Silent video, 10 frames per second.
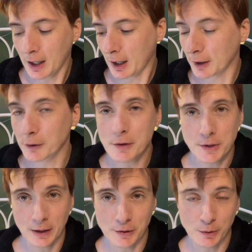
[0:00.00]
I'd
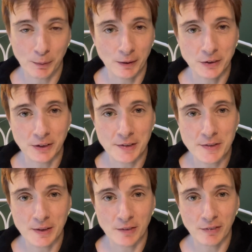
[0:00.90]
also like to apologise
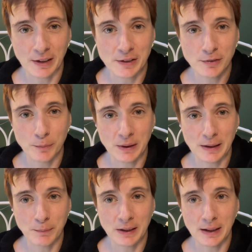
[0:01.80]
in advance for me
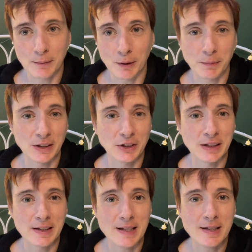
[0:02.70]
being in my
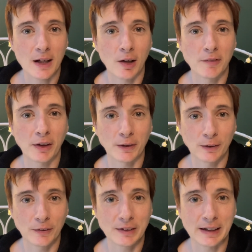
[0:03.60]
PJs. I've had a
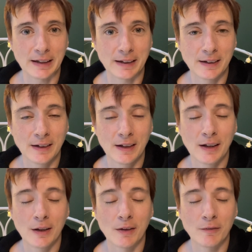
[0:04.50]
long day.
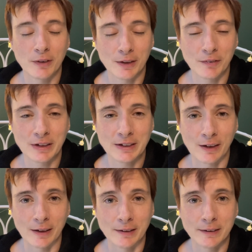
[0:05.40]
I'm very, very
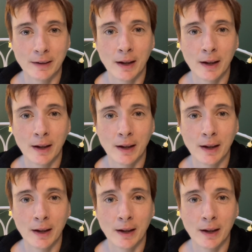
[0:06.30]
tired.